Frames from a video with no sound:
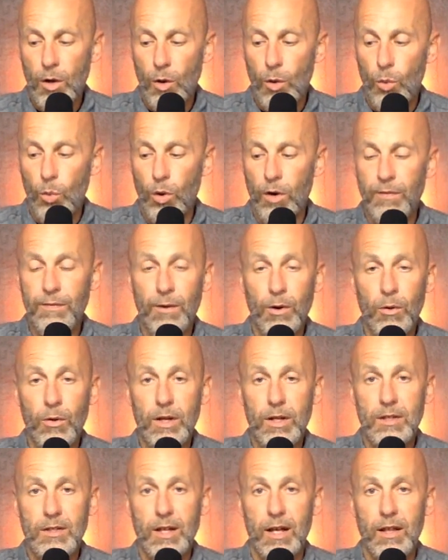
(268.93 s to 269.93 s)
We're
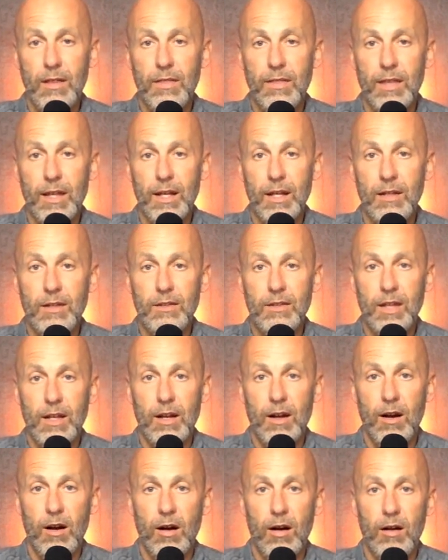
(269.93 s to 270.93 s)
focused on things
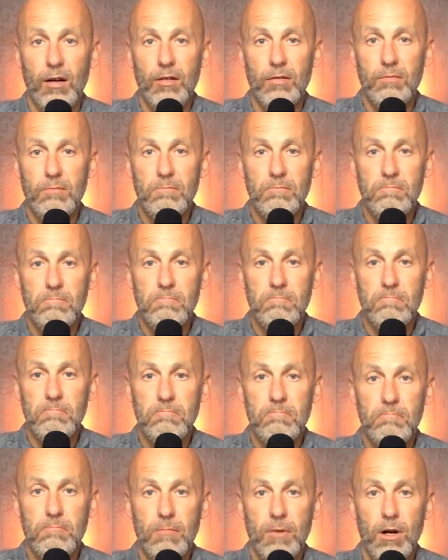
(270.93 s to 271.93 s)
that are
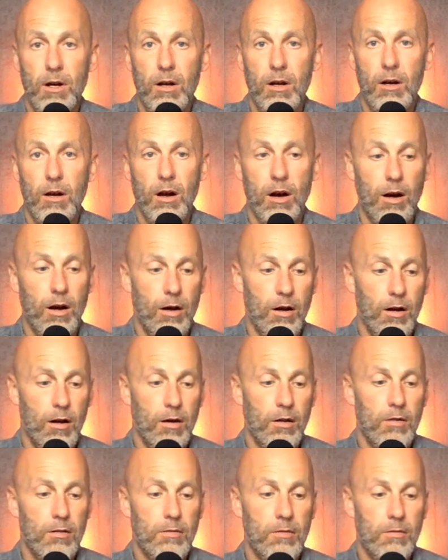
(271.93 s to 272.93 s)

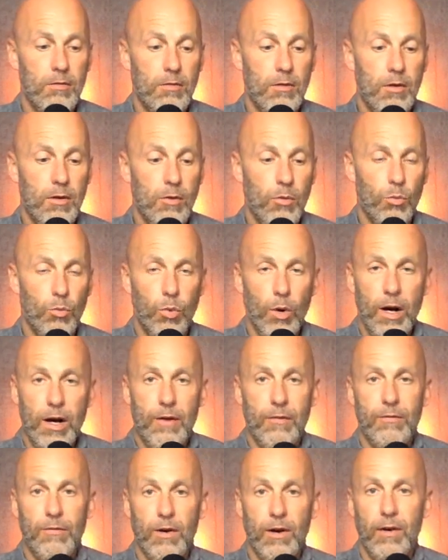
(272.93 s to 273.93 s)
are right
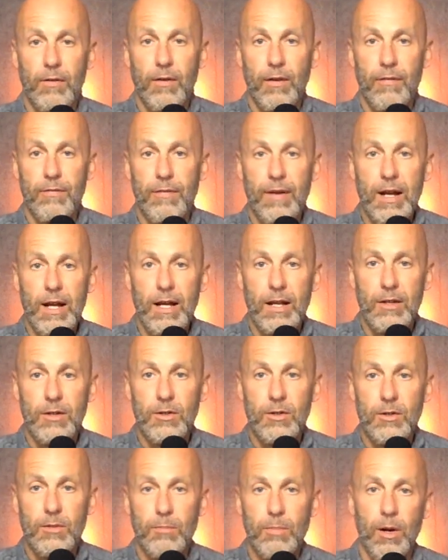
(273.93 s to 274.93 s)
in front of our
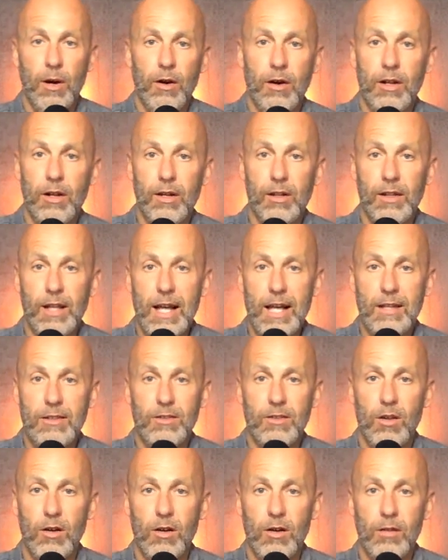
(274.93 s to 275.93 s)
face but aren't going to
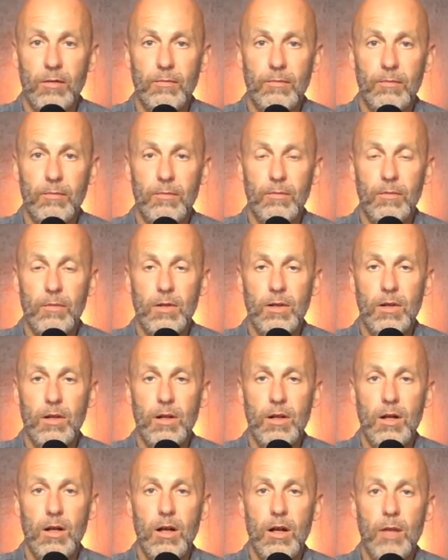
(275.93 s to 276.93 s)
last long.
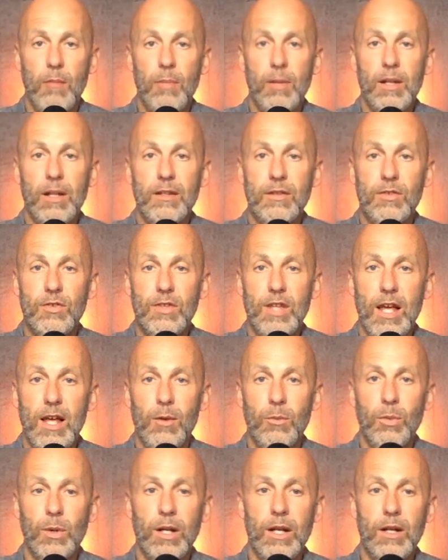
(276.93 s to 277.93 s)
But
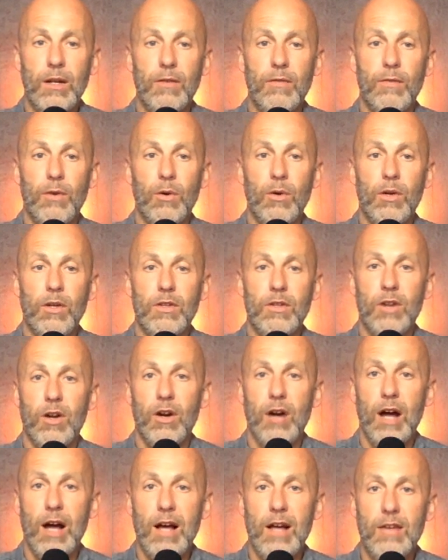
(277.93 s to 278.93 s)
instead, we need to focus
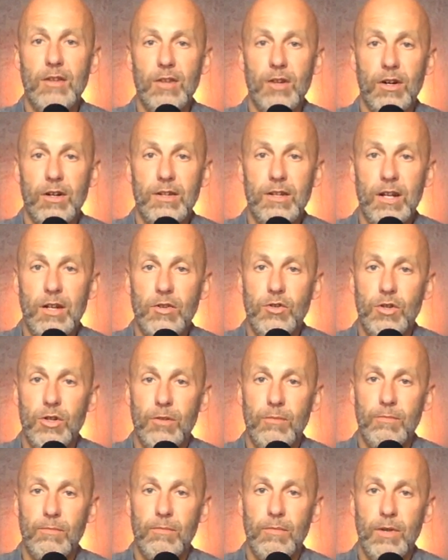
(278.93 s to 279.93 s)
our eyes, our
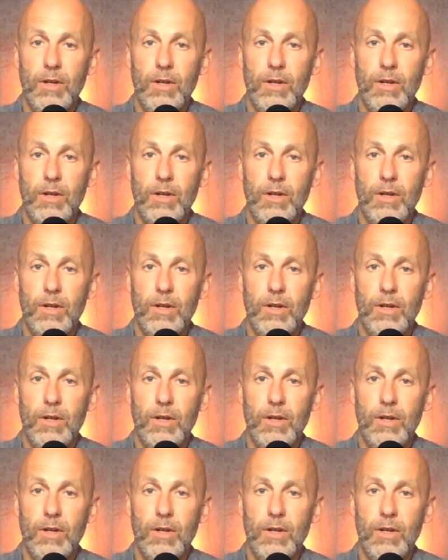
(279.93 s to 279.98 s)
attention